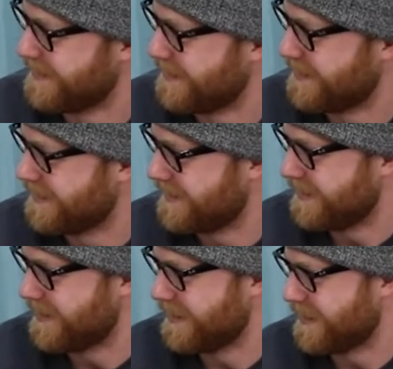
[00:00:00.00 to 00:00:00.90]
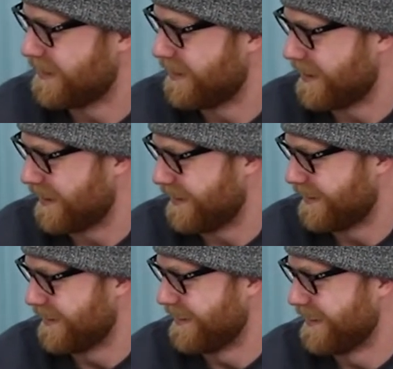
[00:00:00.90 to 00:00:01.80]

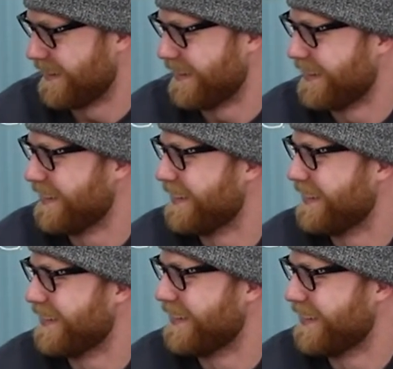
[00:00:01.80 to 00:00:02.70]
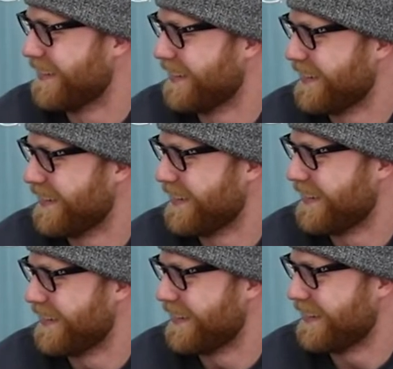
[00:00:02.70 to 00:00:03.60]

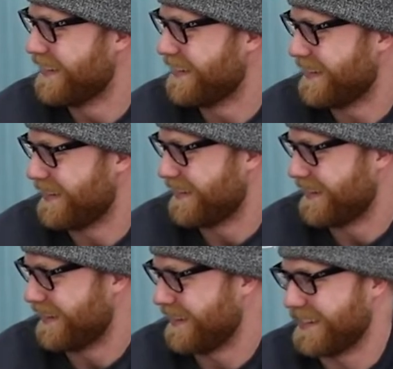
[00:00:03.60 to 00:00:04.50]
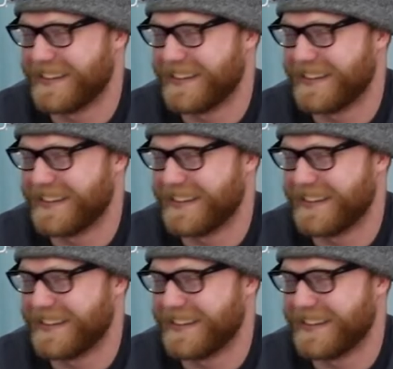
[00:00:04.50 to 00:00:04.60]
This person isn't speaking.